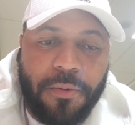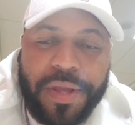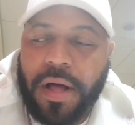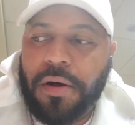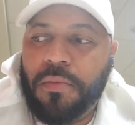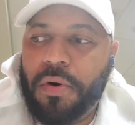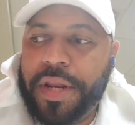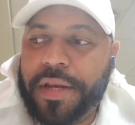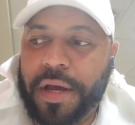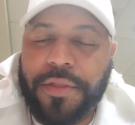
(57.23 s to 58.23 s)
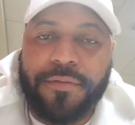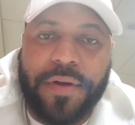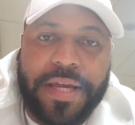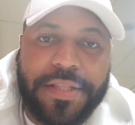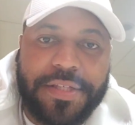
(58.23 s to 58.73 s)
we all wanted other
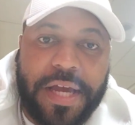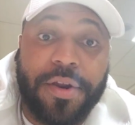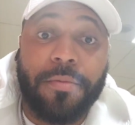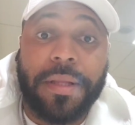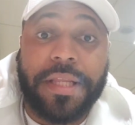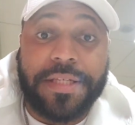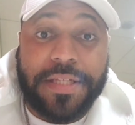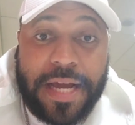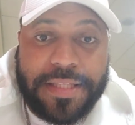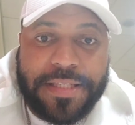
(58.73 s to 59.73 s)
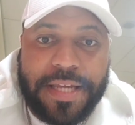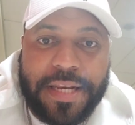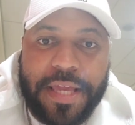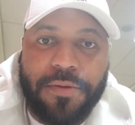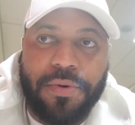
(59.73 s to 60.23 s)
fights. I know Malik Scott
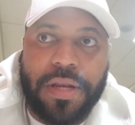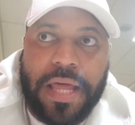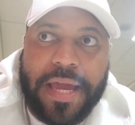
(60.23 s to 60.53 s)
said he would